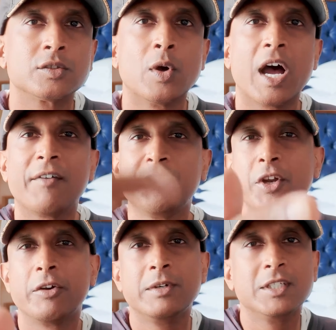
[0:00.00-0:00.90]
So after
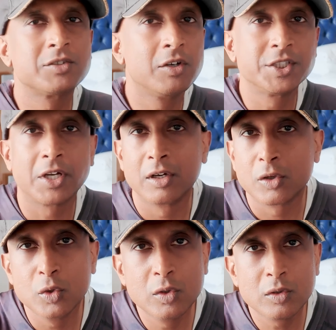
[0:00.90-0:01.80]
your research on
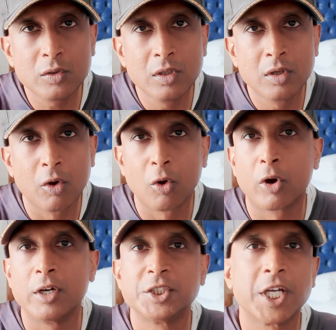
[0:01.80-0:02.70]
Google
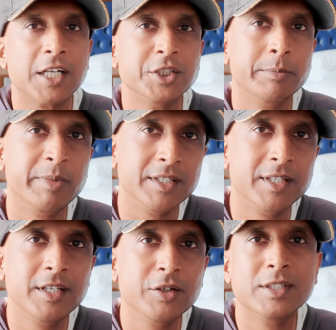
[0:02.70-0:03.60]
or
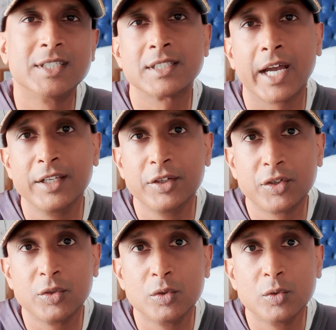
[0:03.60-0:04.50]
ChatGPT, you decided
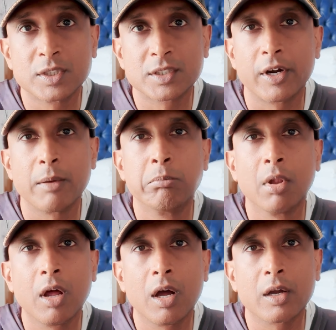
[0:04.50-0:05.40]
to start a
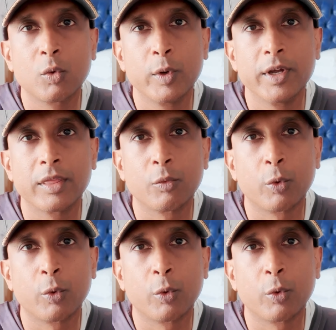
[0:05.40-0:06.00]
blog with